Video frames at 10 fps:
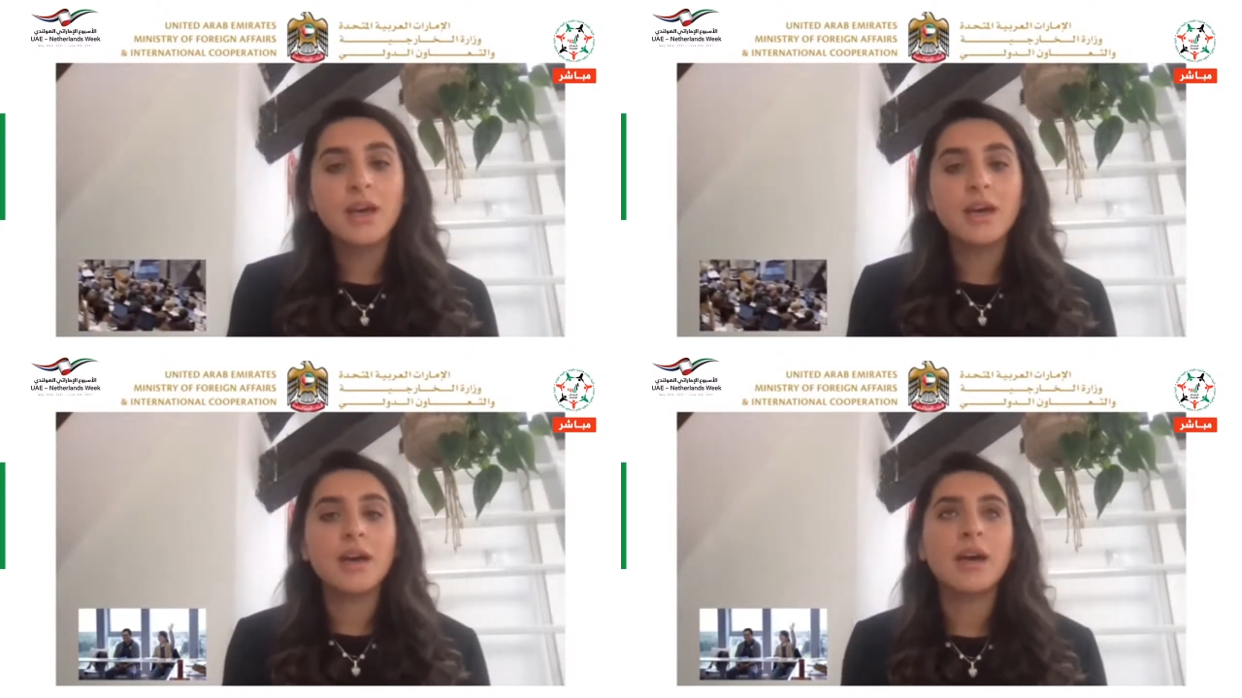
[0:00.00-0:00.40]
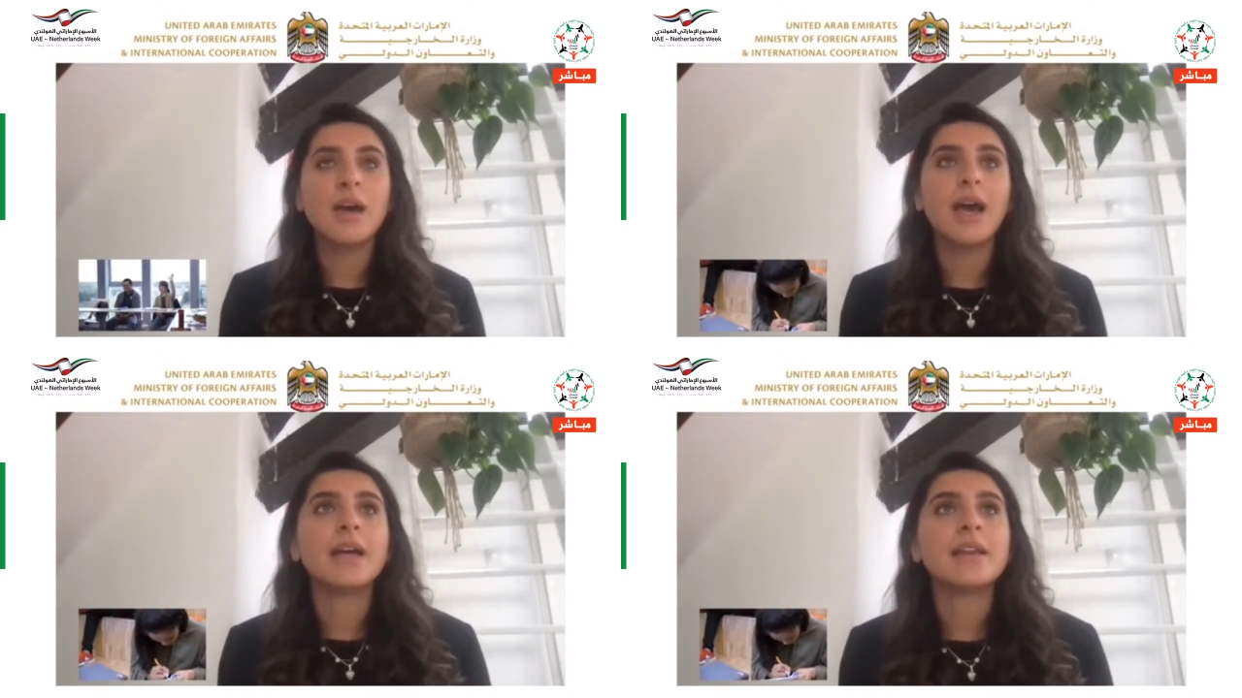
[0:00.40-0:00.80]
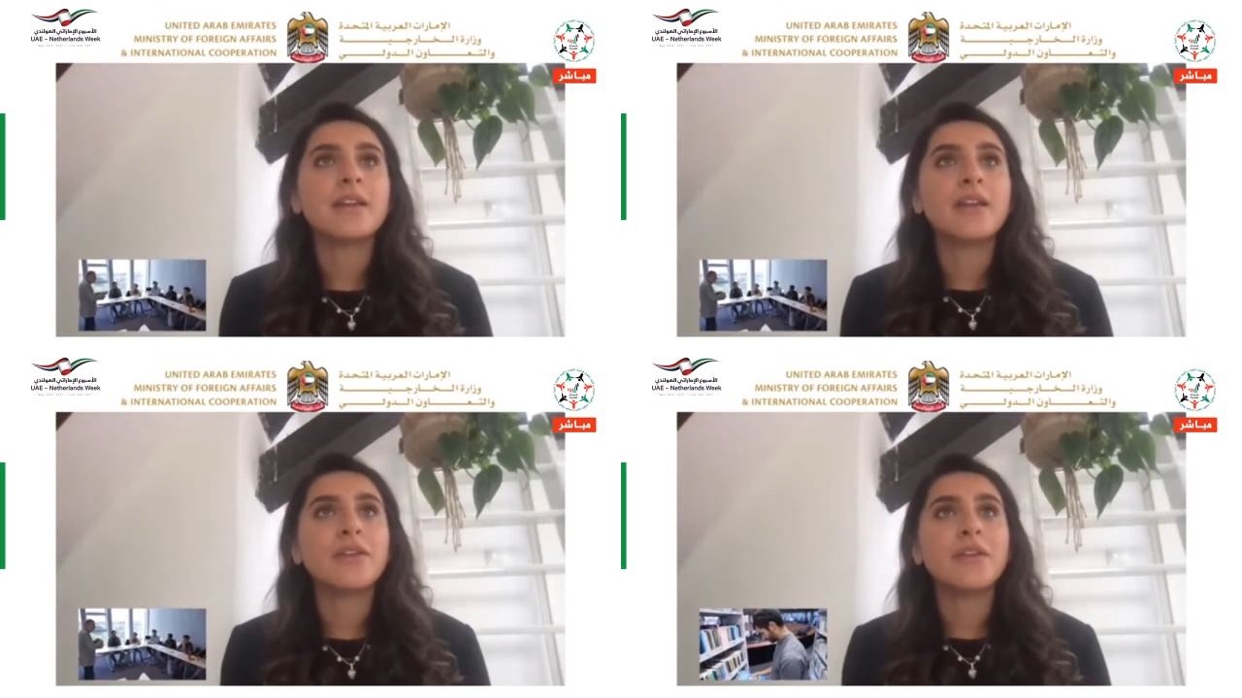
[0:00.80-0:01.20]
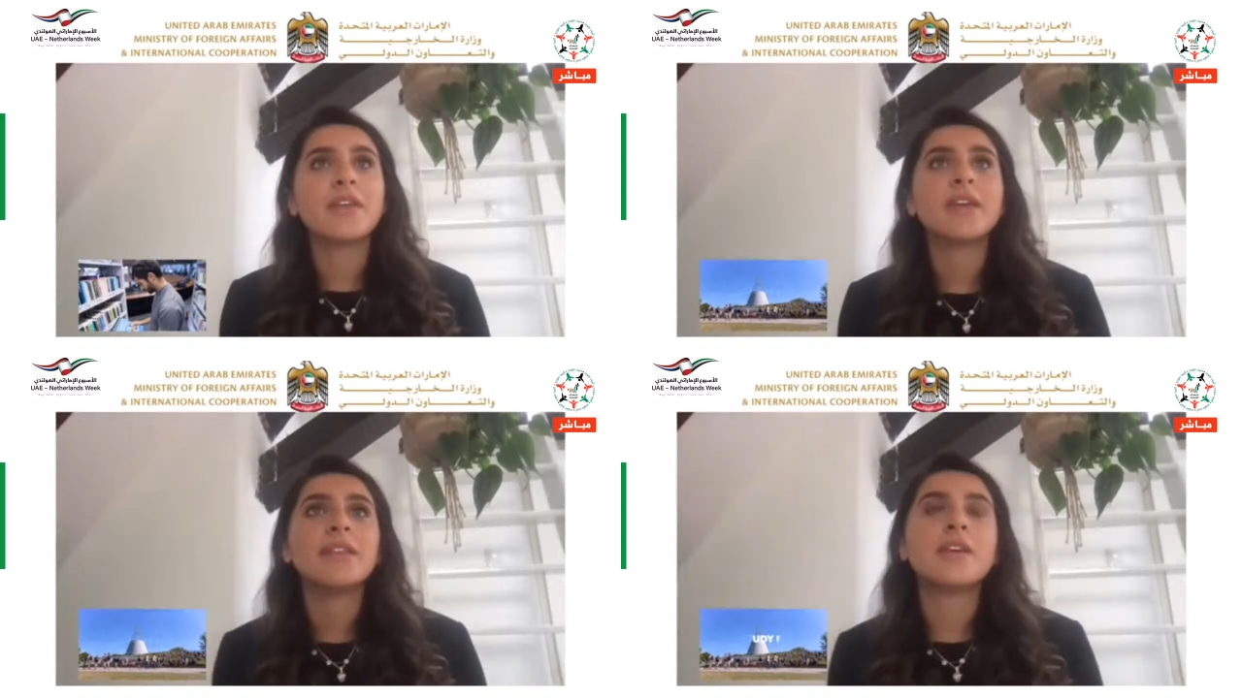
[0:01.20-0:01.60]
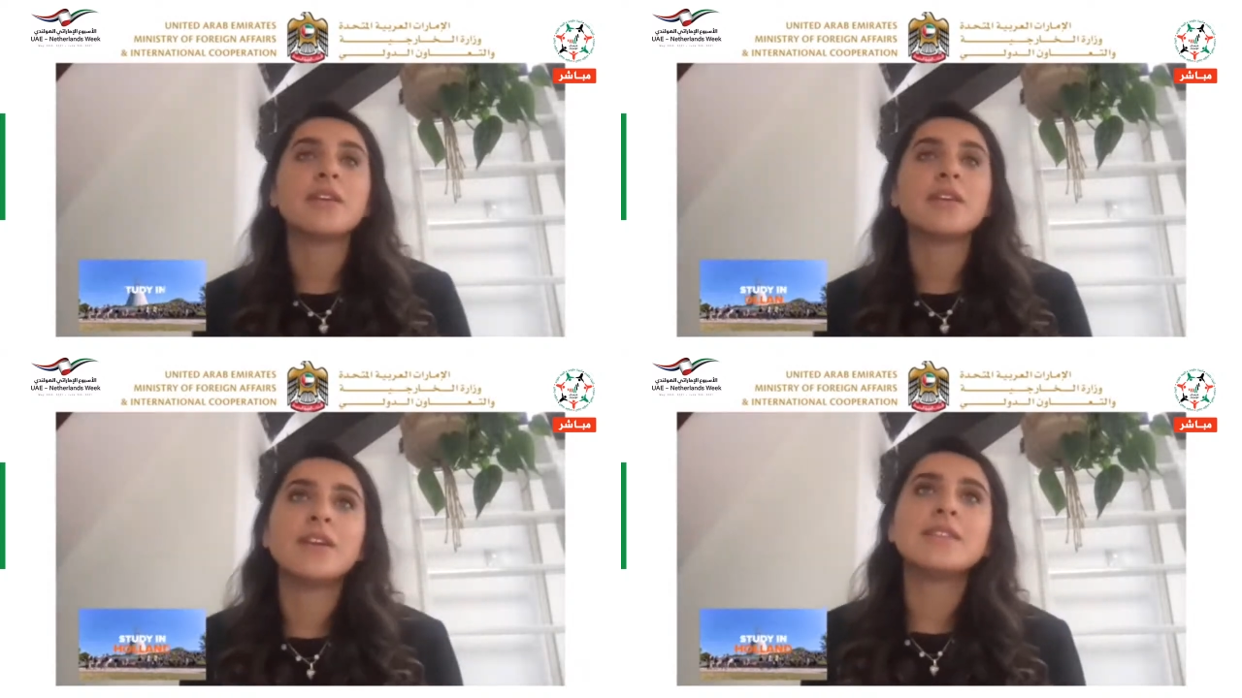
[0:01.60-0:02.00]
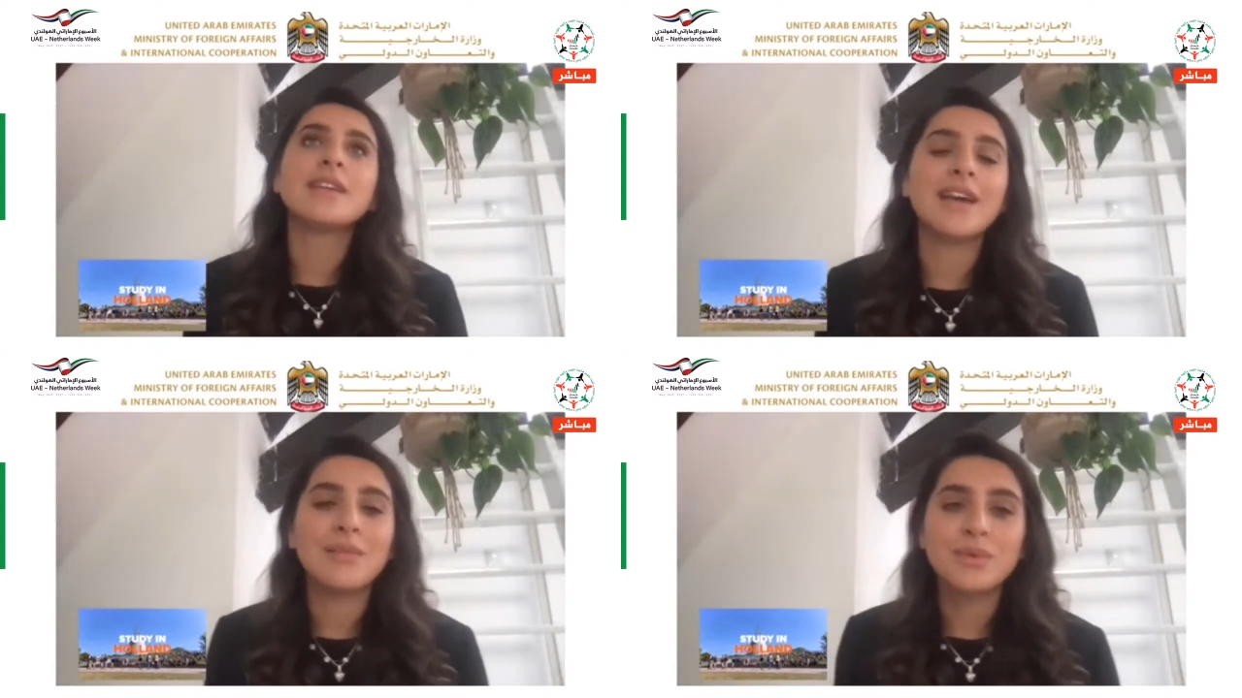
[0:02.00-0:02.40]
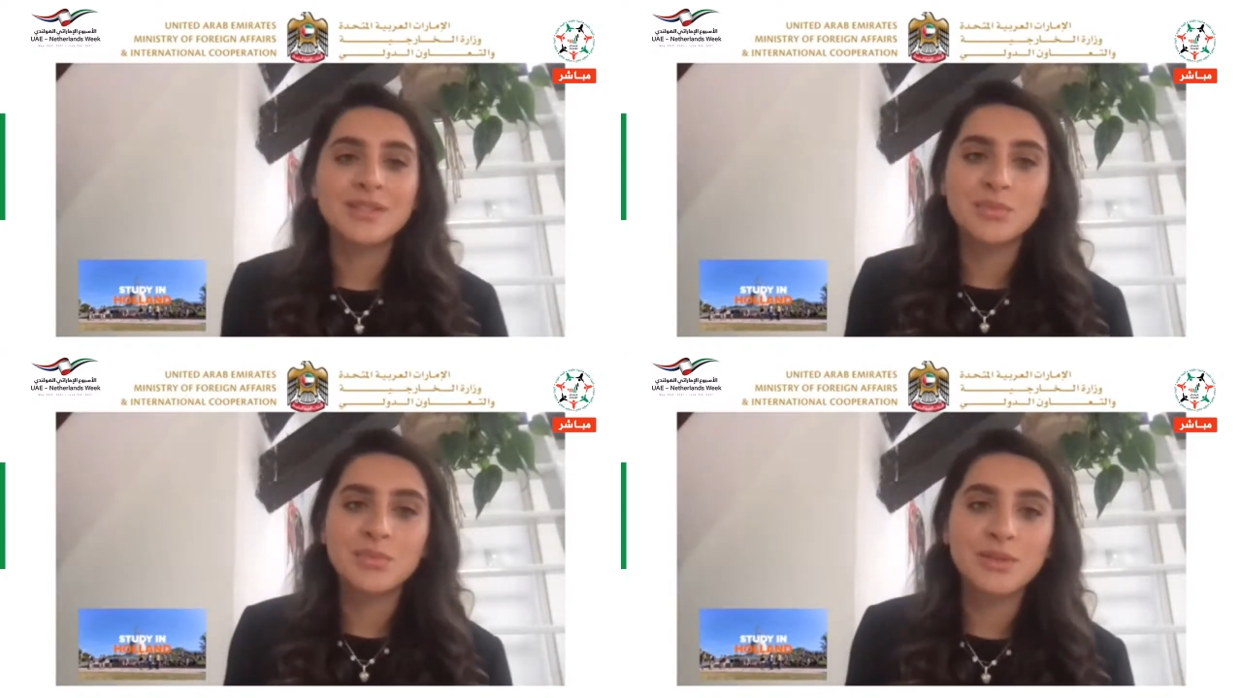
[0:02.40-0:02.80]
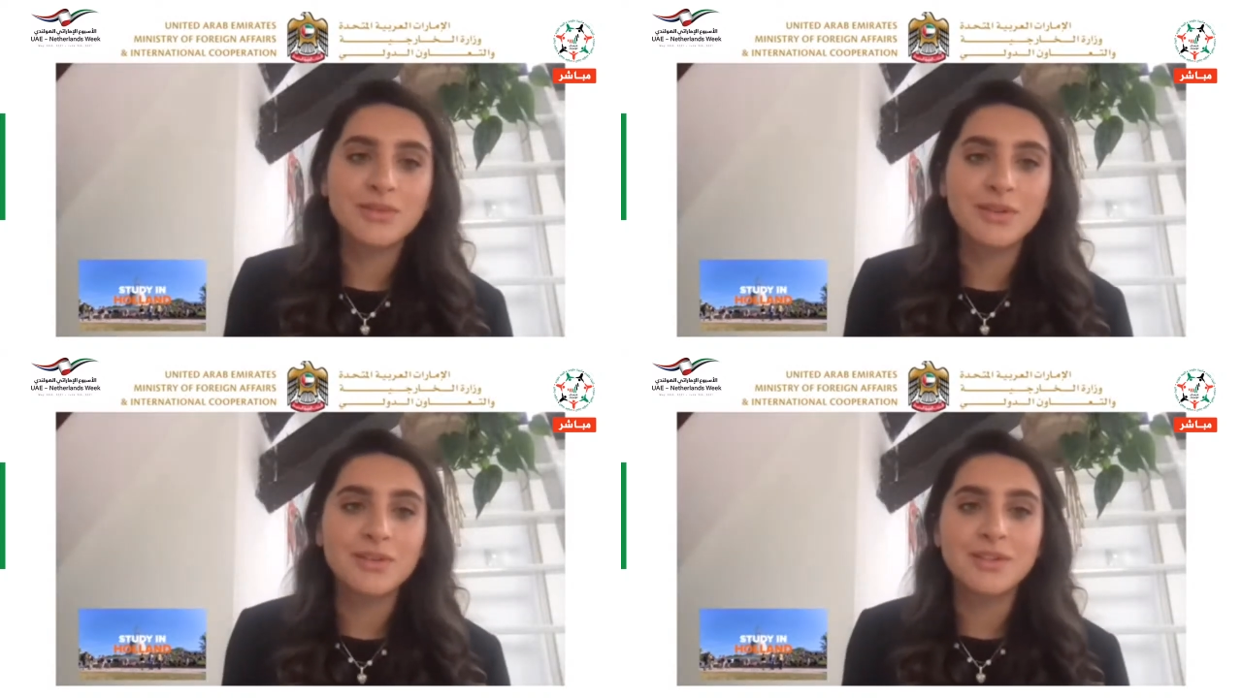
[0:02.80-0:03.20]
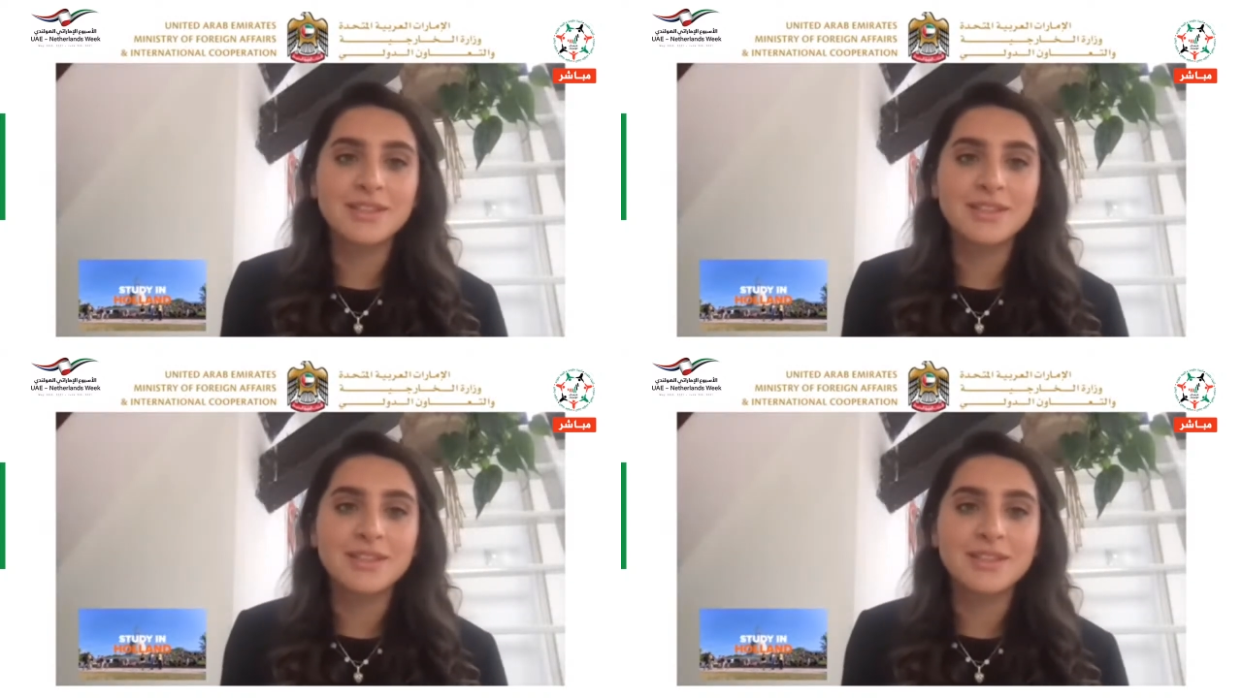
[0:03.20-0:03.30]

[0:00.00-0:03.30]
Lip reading: And another thing, the university campus is beautiful.